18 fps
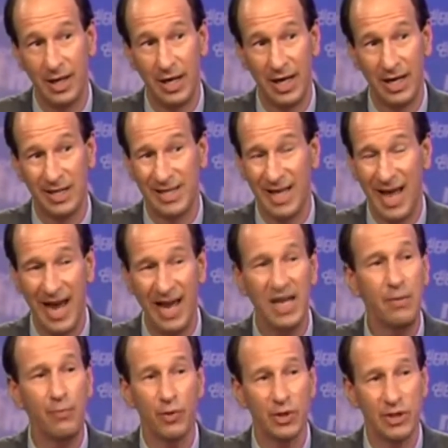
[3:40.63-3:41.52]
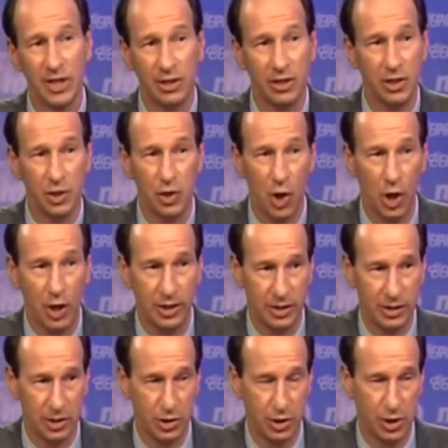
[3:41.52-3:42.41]
80% of the
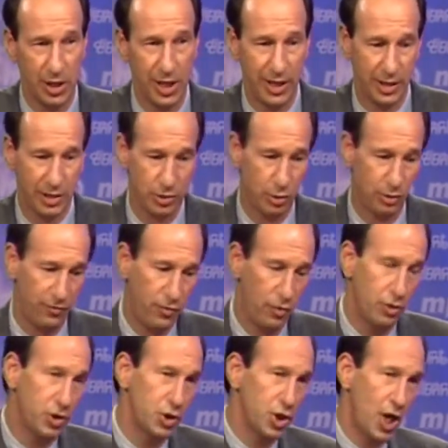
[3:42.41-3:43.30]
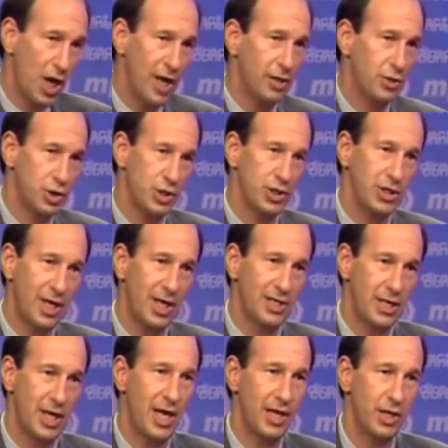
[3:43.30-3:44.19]
cause is genetic. So if your child just
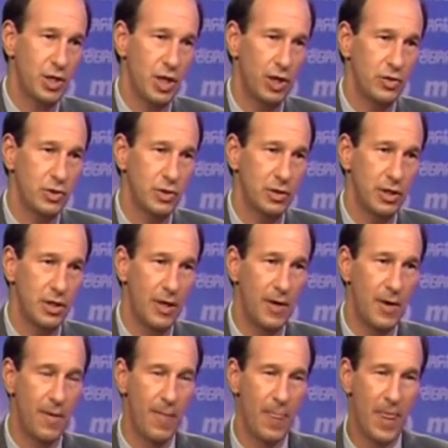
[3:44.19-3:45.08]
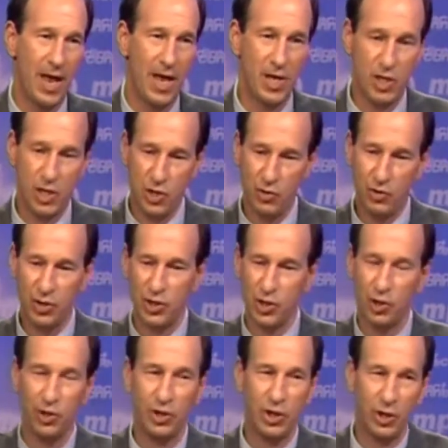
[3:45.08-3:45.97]
got diagnosed and you
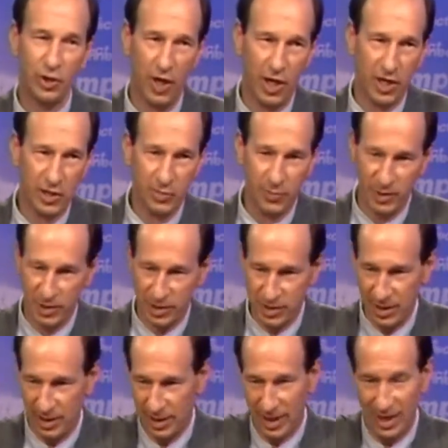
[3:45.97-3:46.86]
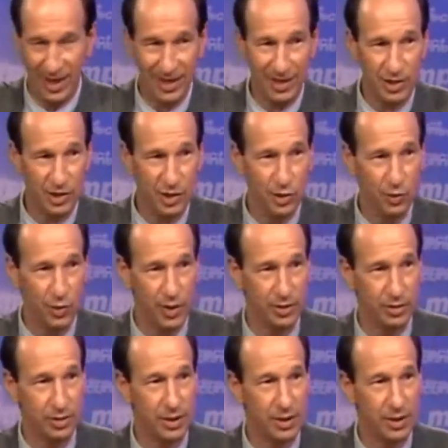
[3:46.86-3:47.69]
turn to your husband and say, I knew it,